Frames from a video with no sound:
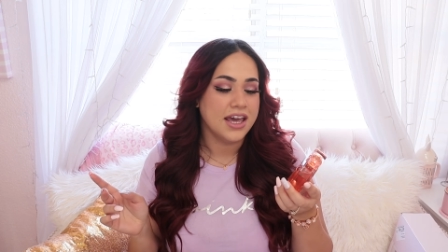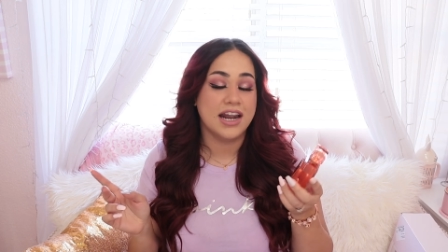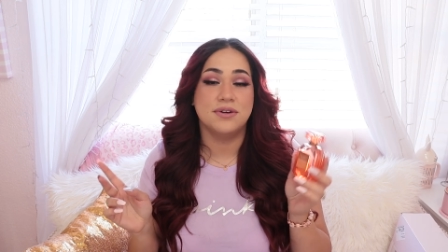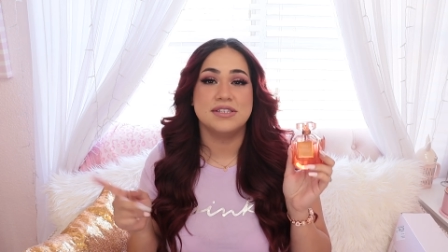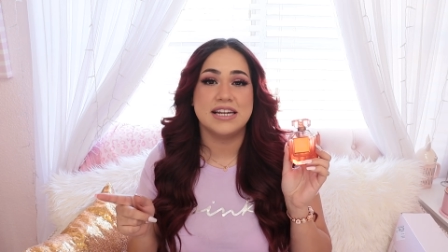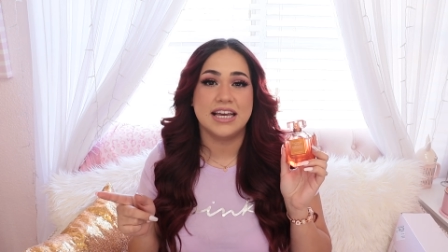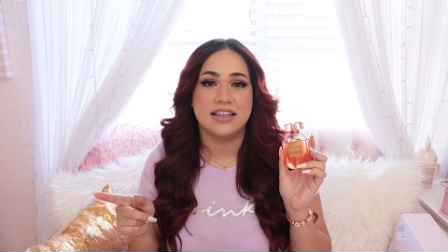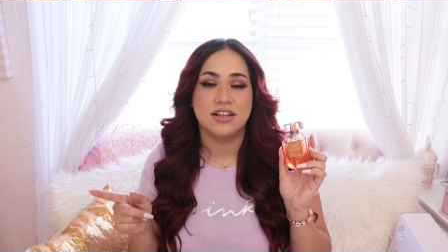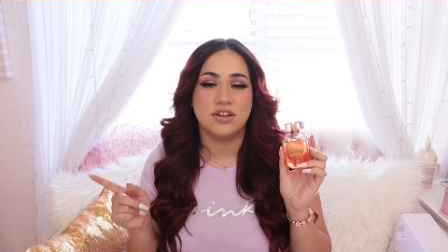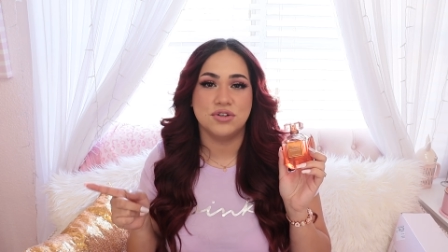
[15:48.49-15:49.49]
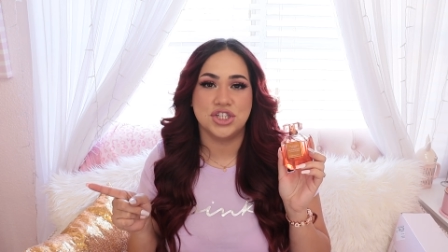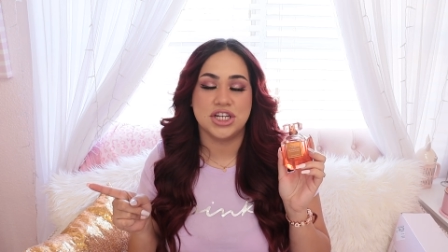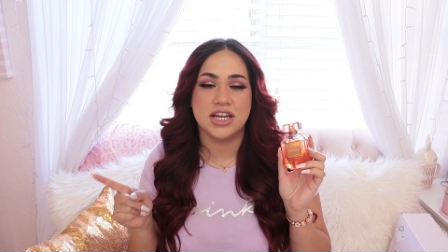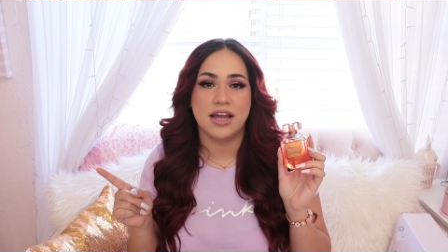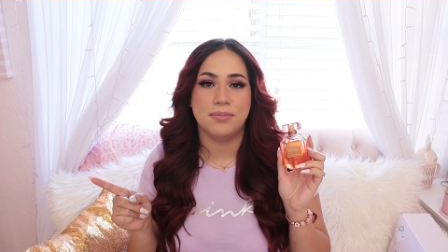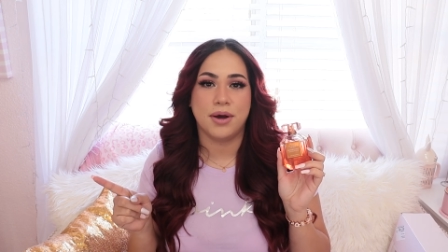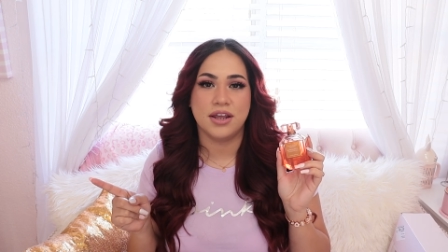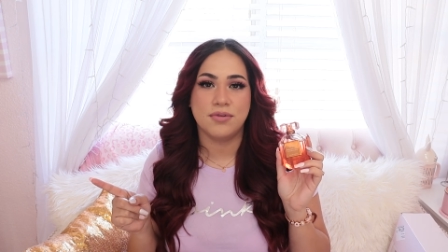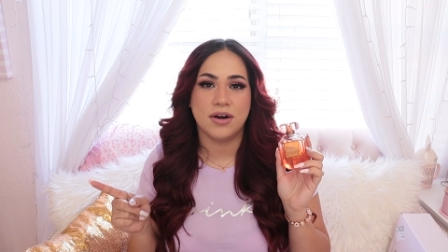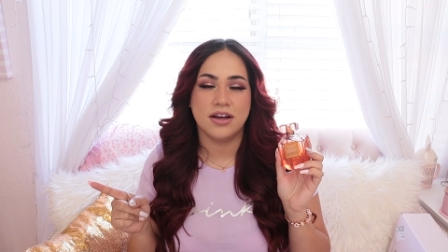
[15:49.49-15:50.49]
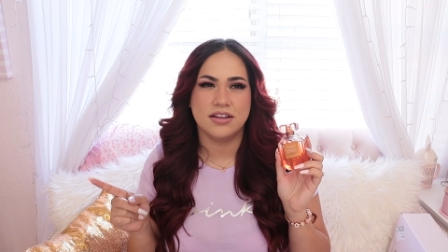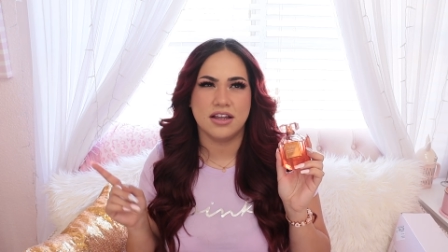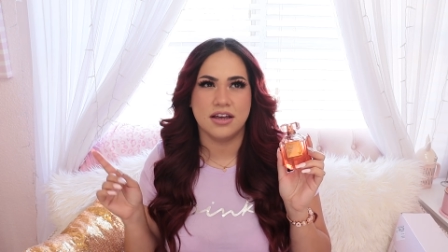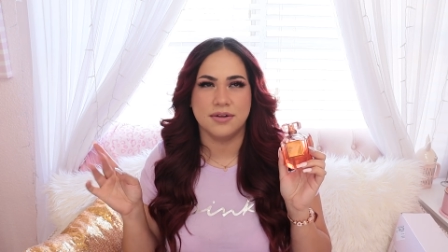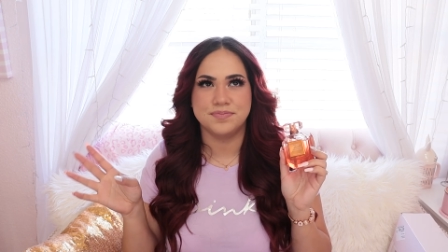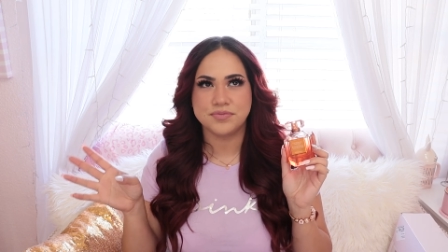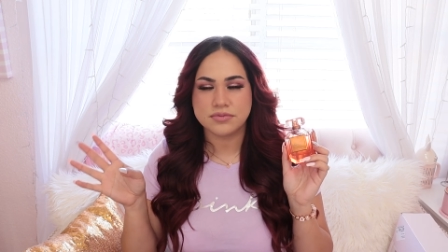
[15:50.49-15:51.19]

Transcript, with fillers: And I was gonna get the lotion and body wash, the,